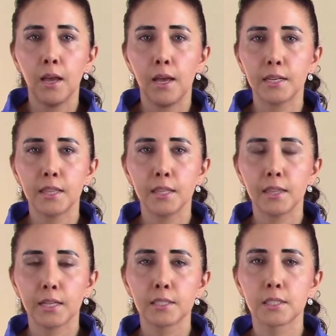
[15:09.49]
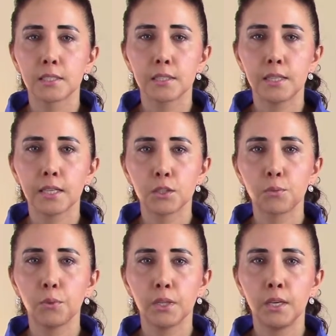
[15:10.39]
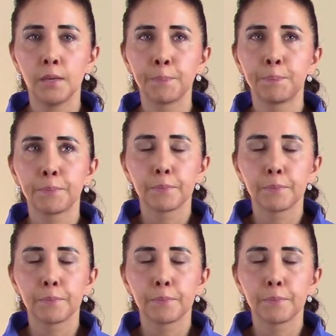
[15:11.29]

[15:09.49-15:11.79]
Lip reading: And I think that's really,